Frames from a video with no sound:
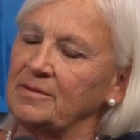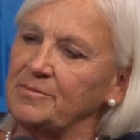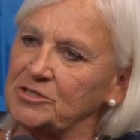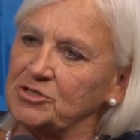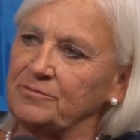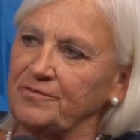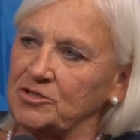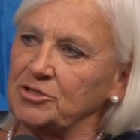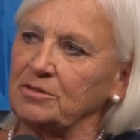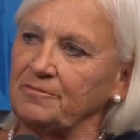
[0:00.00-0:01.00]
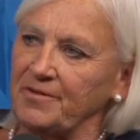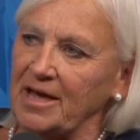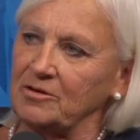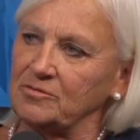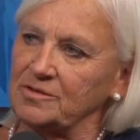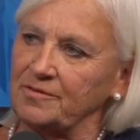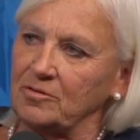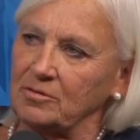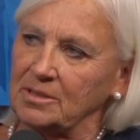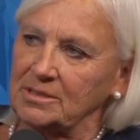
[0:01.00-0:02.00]
The mission, vision, and values of
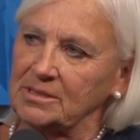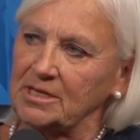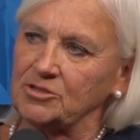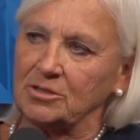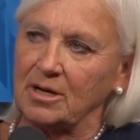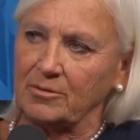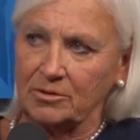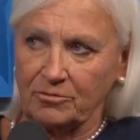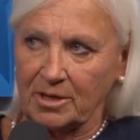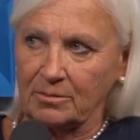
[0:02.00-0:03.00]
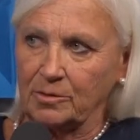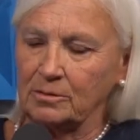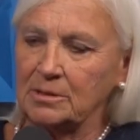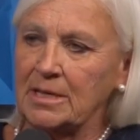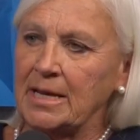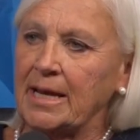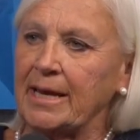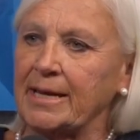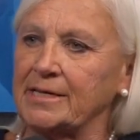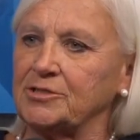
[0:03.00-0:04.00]
the organization are incredible. Mm-hmm.
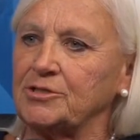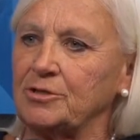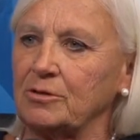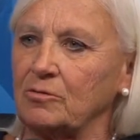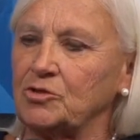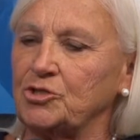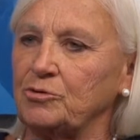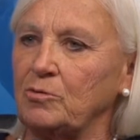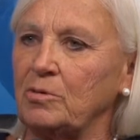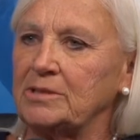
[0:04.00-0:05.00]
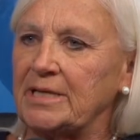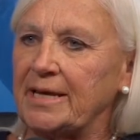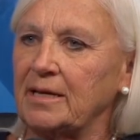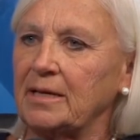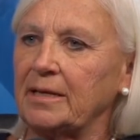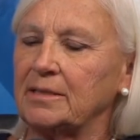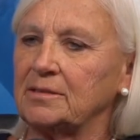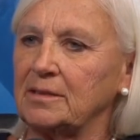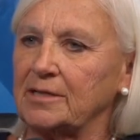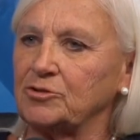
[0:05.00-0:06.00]
And, you know, to take
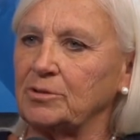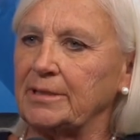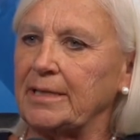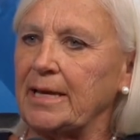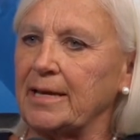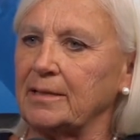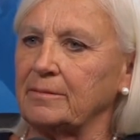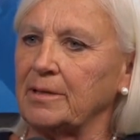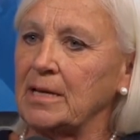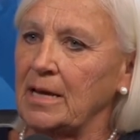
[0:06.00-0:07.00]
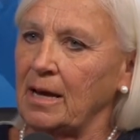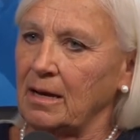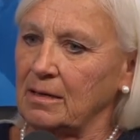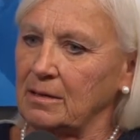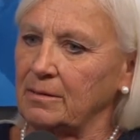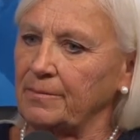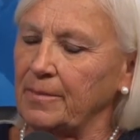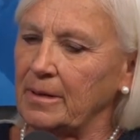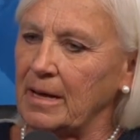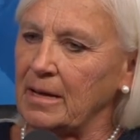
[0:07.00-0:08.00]
intellectually and
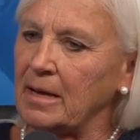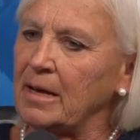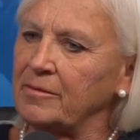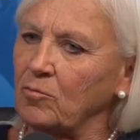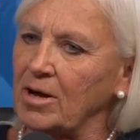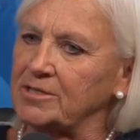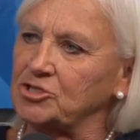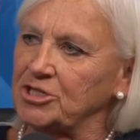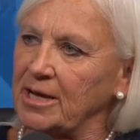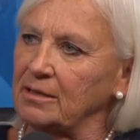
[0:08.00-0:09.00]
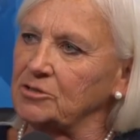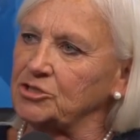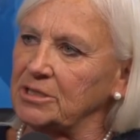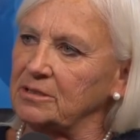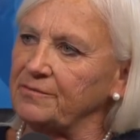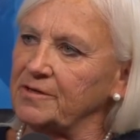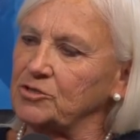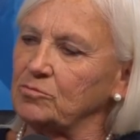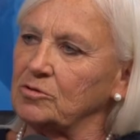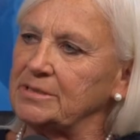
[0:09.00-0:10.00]
otherwise challenged
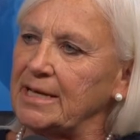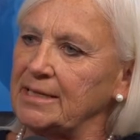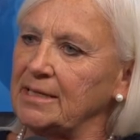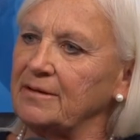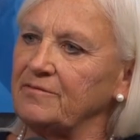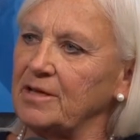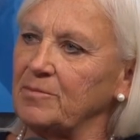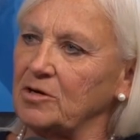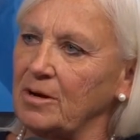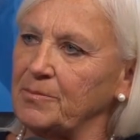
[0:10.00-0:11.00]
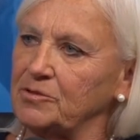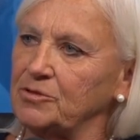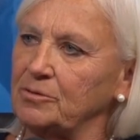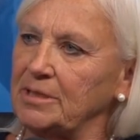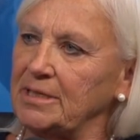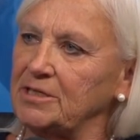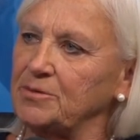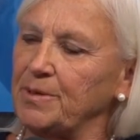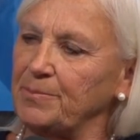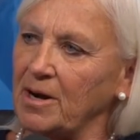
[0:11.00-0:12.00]
individuals and give them an opportunity
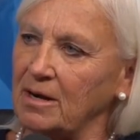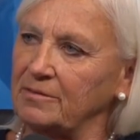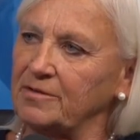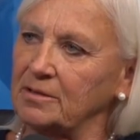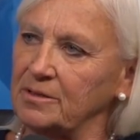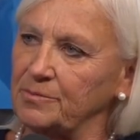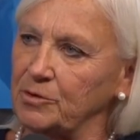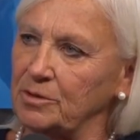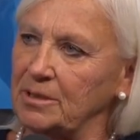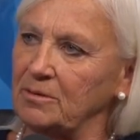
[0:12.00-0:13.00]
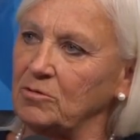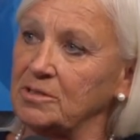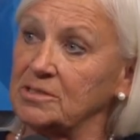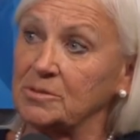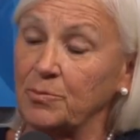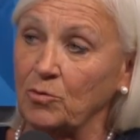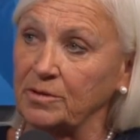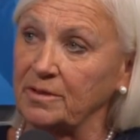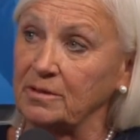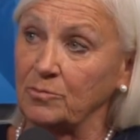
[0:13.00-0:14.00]
to be part of the community with the
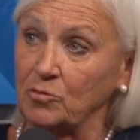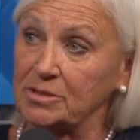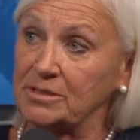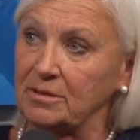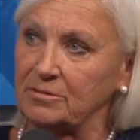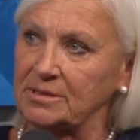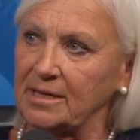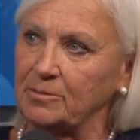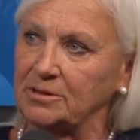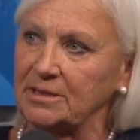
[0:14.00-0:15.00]
support that the Moore Center is able